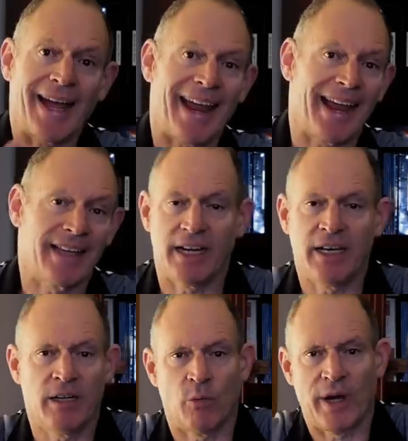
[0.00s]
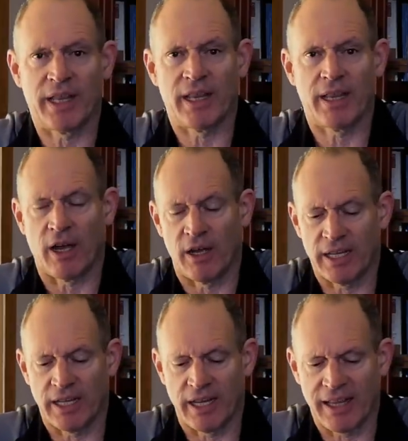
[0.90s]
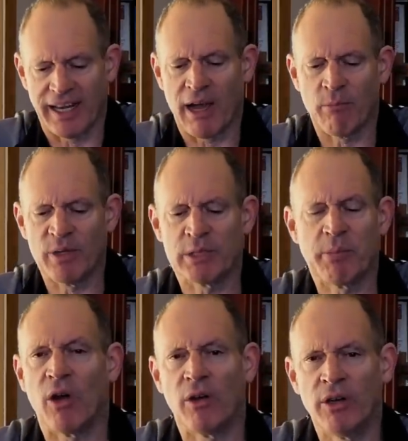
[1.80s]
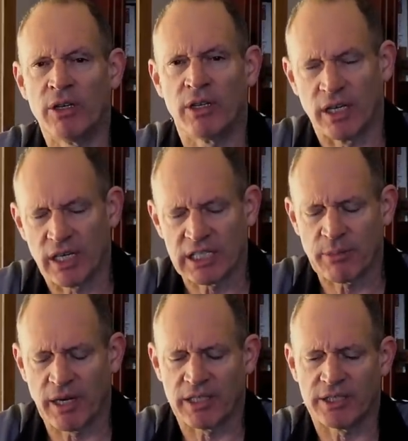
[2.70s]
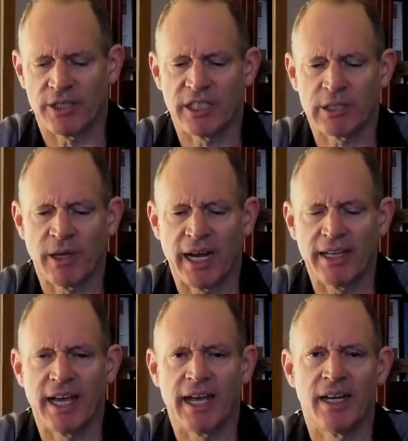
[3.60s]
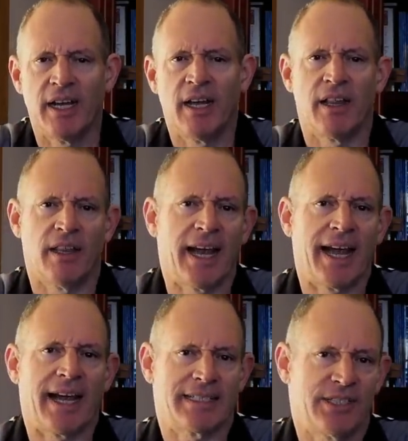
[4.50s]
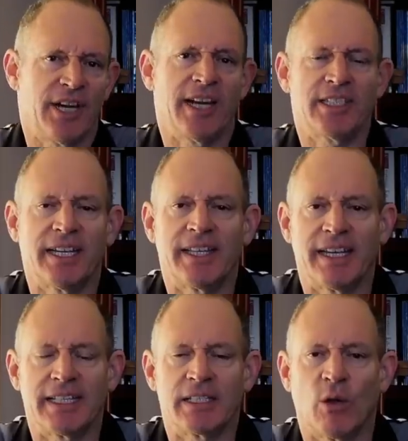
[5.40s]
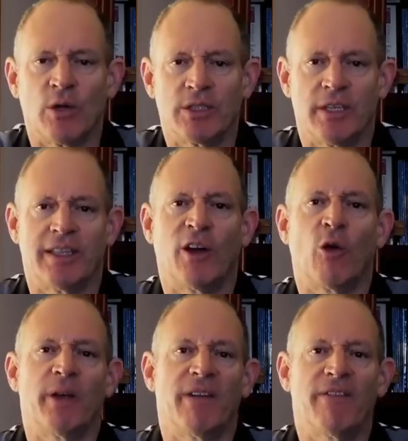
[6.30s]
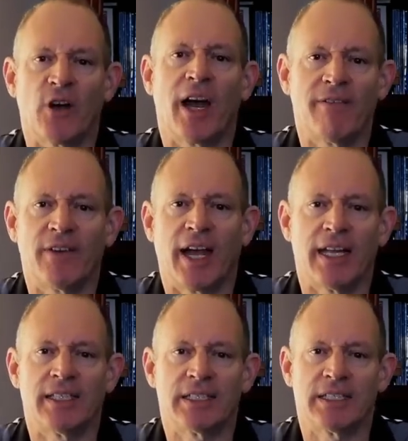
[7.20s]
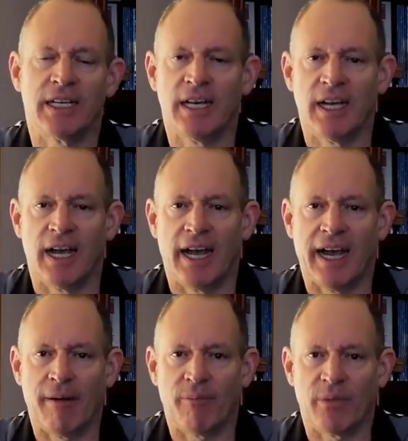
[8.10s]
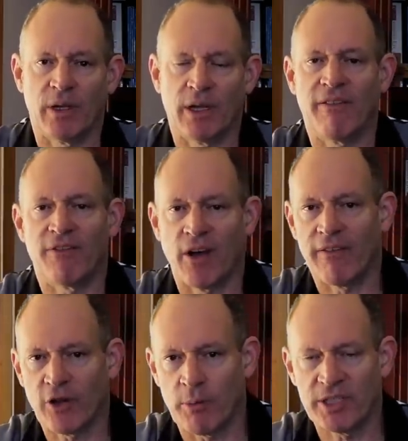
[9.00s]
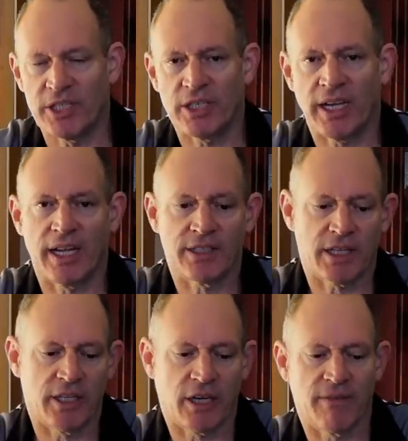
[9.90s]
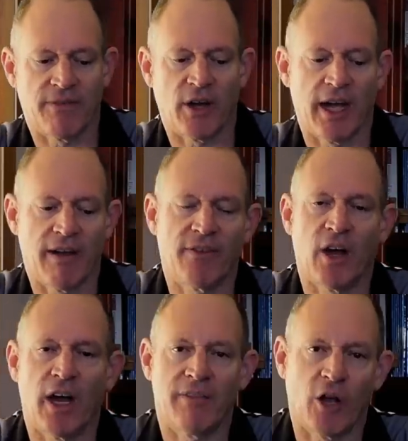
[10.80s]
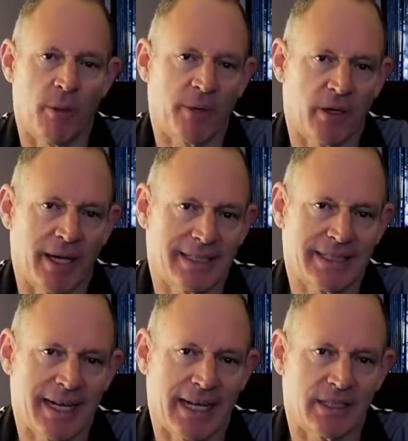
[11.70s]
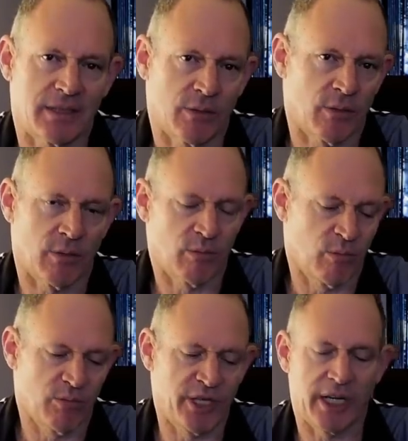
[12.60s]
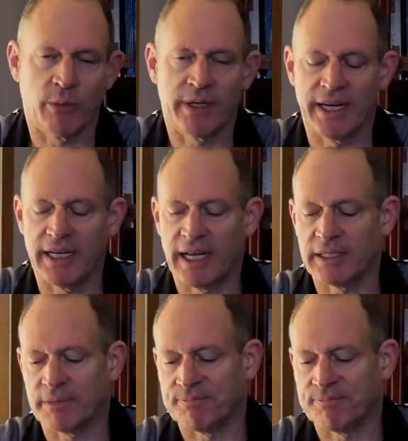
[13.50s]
handed in, whether in the numbers beyond, I suppose I should explain that, they are suggesting in these laws that there will be five guns. You can have five competition guns and you can have five open license guns or genuine need guns,